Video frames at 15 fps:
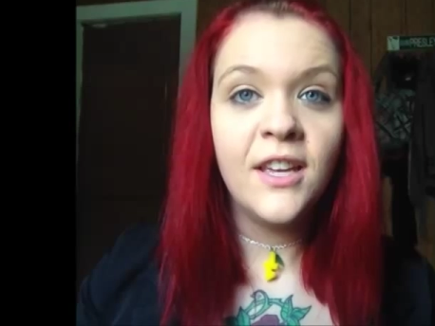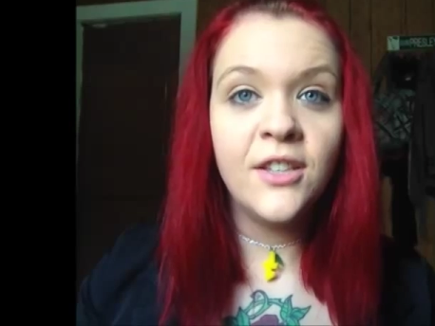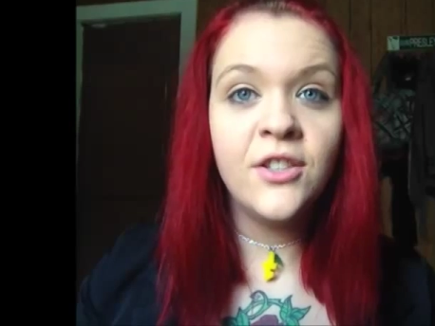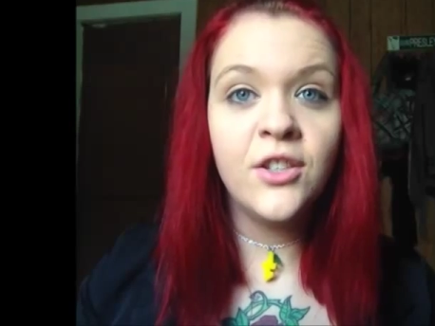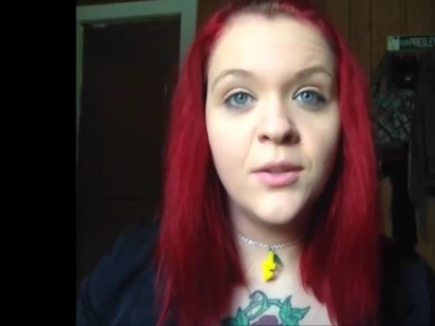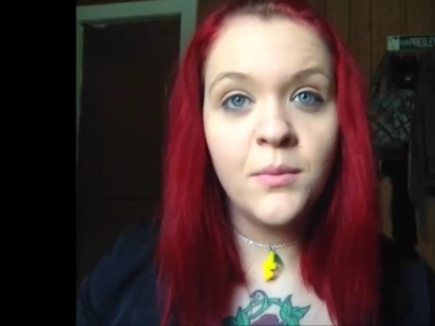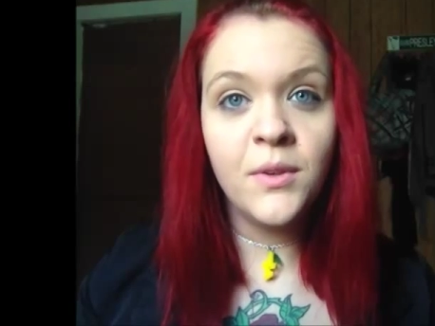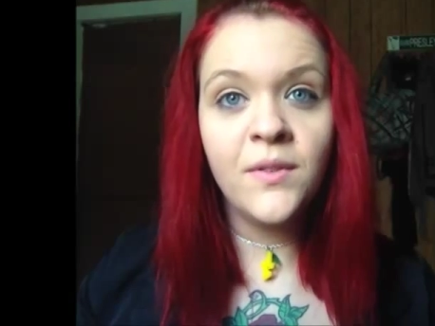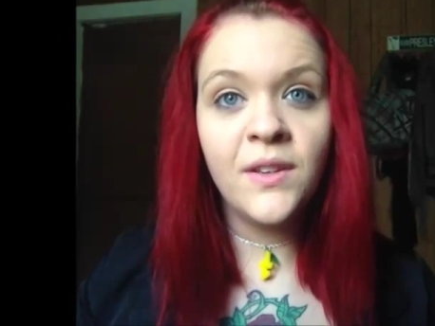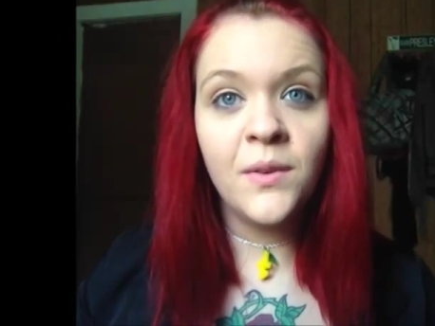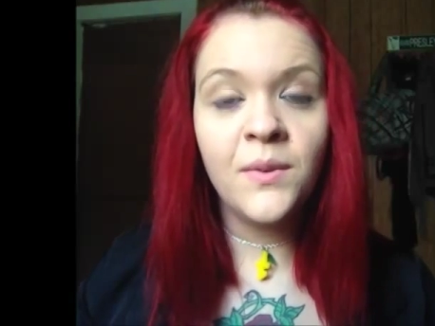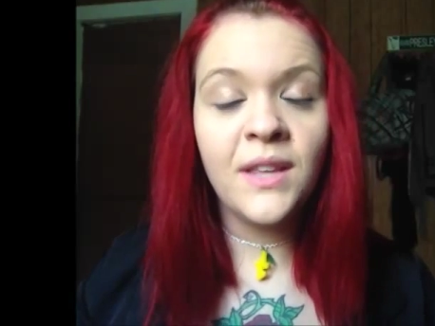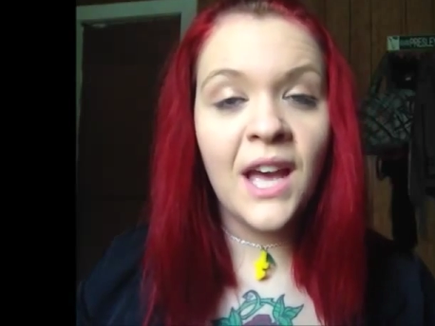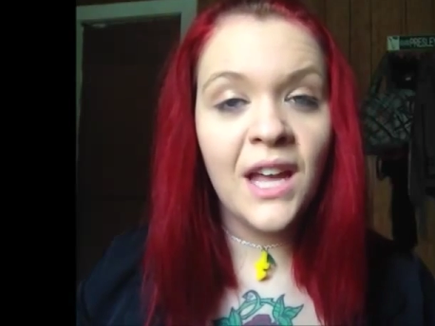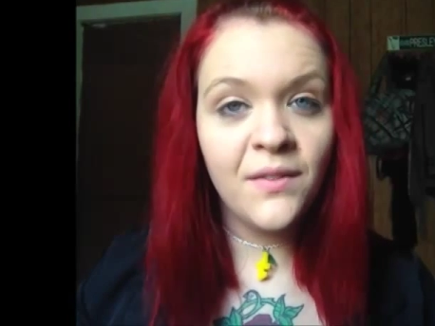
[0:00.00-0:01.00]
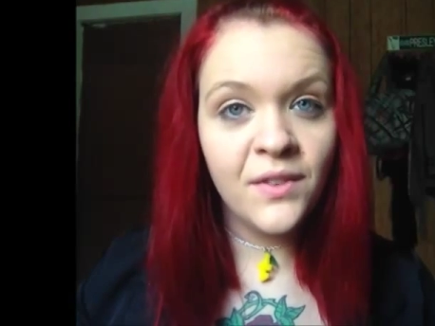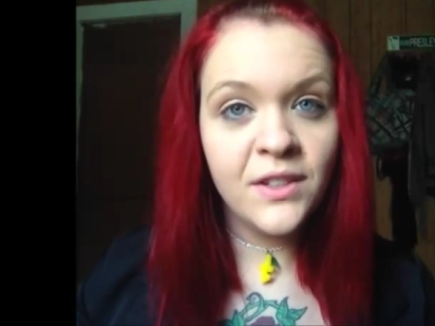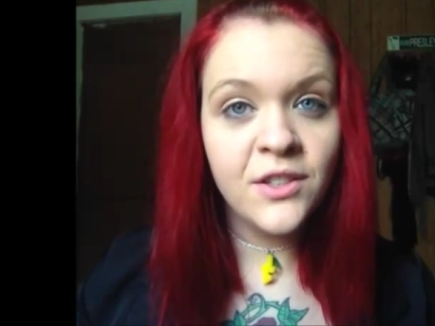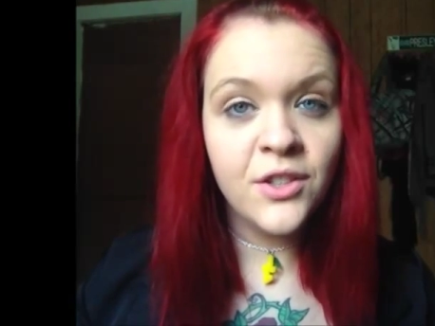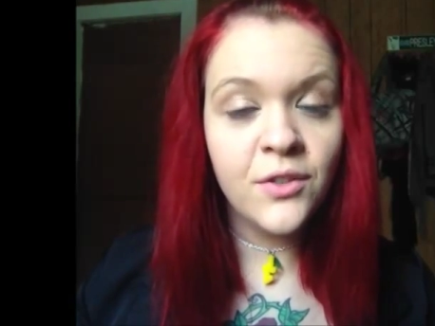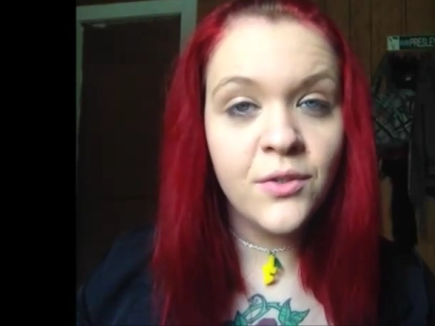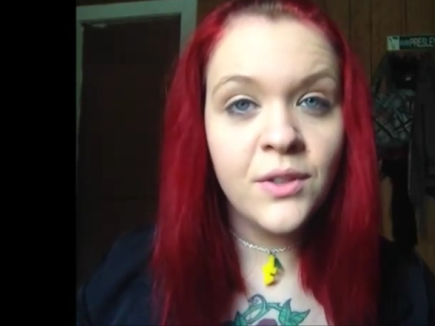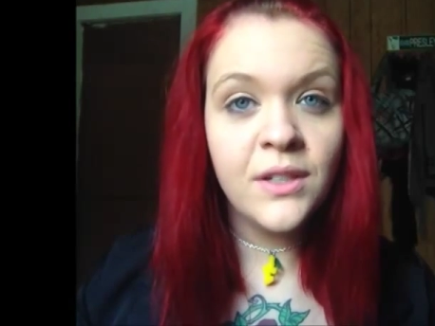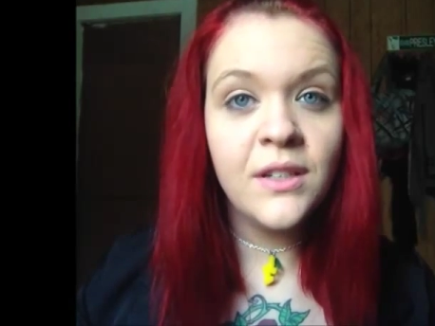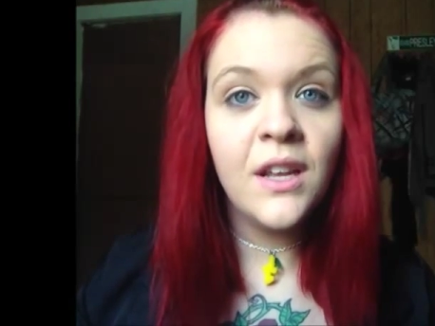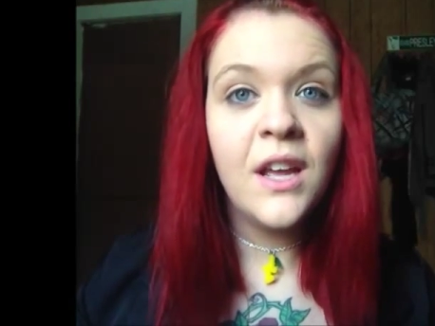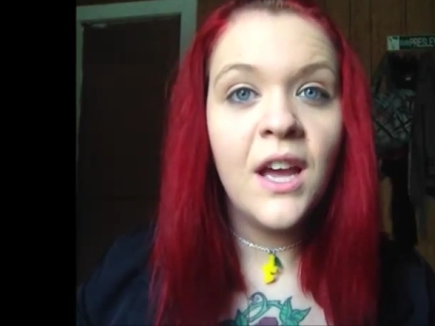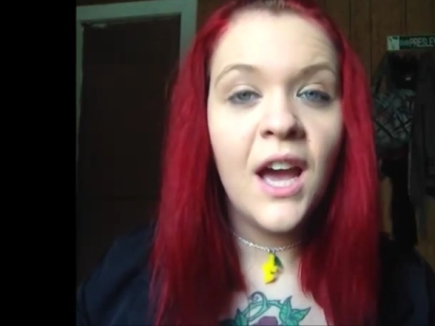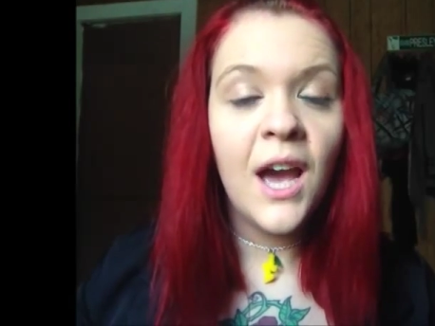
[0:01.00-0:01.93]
into a movie with Advent Children.